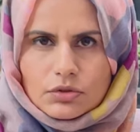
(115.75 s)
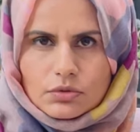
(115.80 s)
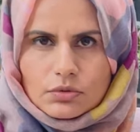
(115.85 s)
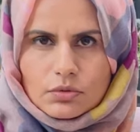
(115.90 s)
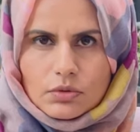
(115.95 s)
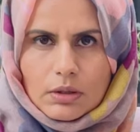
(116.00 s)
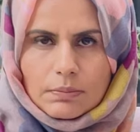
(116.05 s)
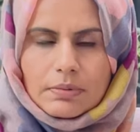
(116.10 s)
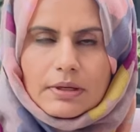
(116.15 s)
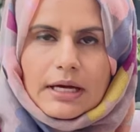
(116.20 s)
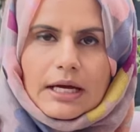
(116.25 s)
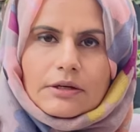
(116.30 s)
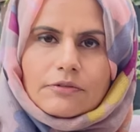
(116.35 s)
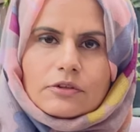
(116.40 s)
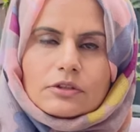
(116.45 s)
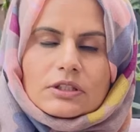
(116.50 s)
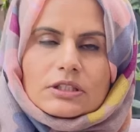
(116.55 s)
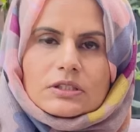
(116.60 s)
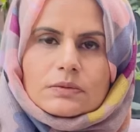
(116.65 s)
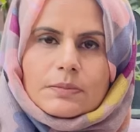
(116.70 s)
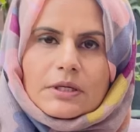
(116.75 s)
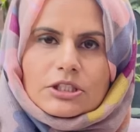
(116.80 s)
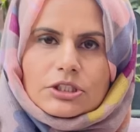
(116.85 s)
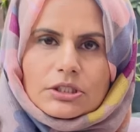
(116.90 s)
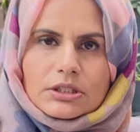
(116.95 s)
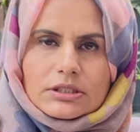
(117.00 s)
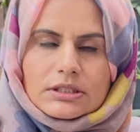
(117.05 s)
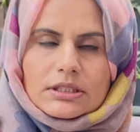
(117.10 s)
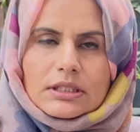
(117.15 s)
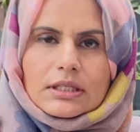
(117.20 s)
to apply for the
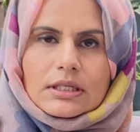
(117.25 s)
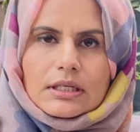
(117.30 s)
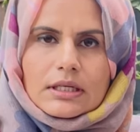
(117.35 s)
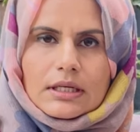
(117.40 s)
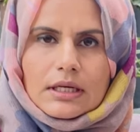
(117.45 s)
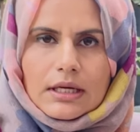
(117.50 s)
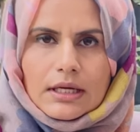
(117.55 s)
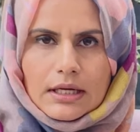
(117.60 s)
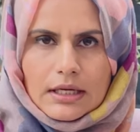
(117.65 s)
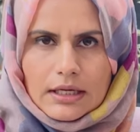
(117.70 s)
specialty